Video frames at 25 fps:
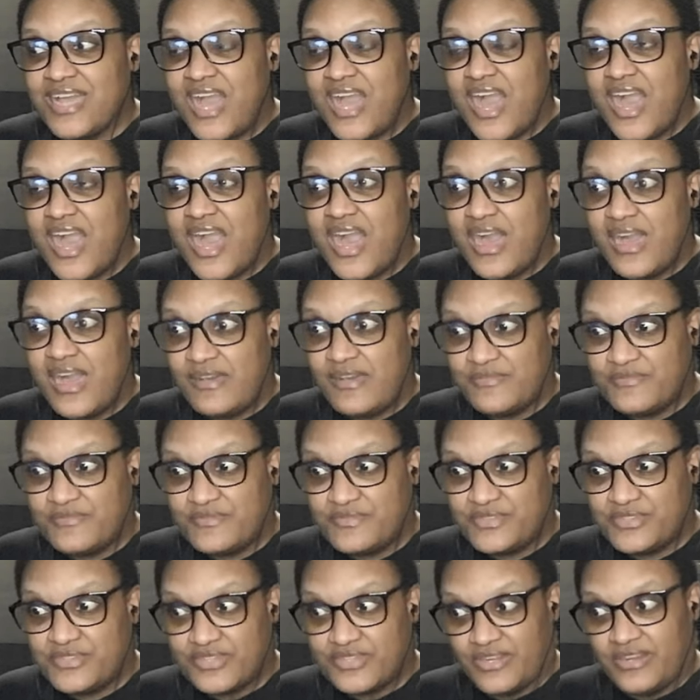
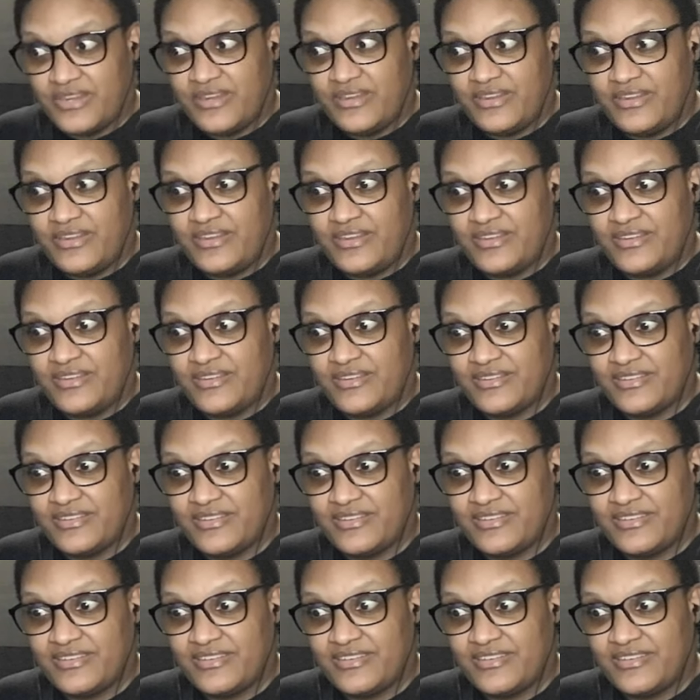after
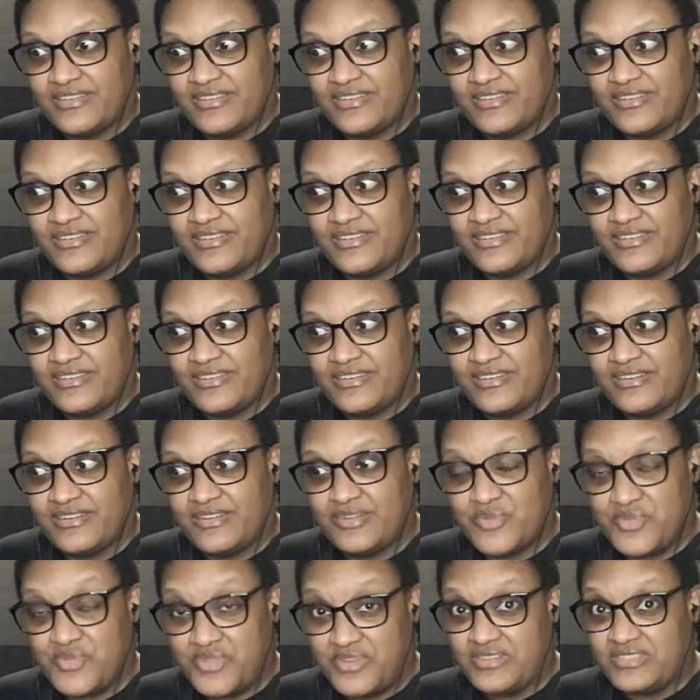
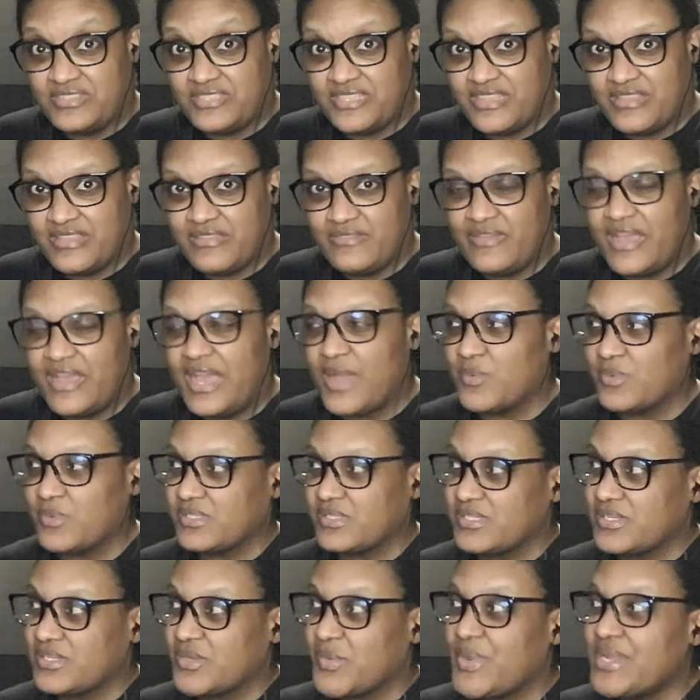New Year's Eve. I was
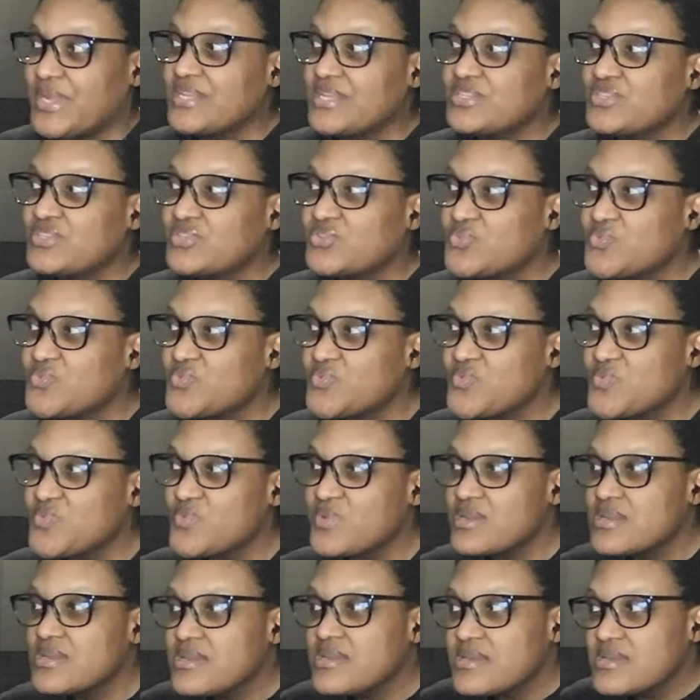going to
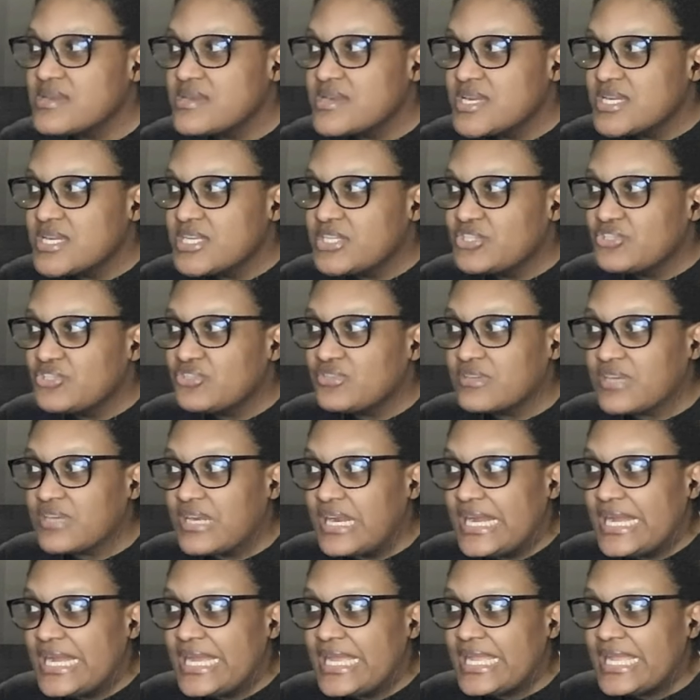
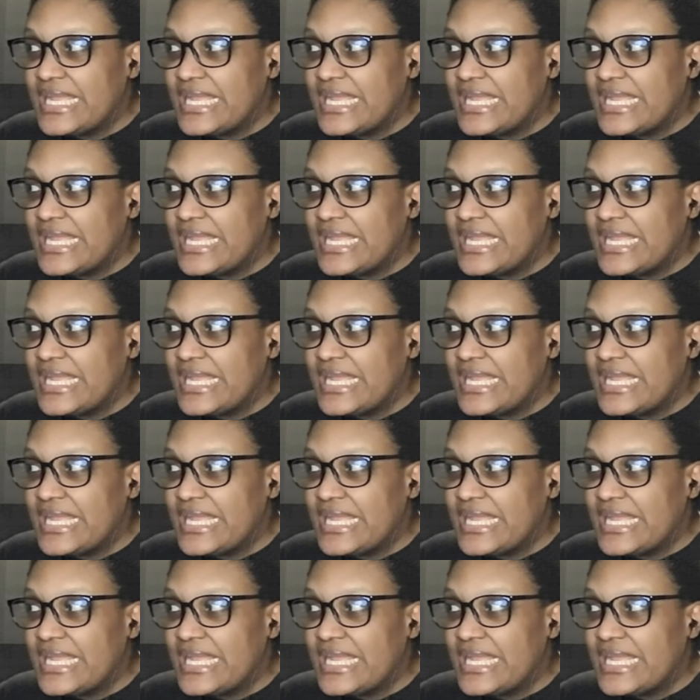try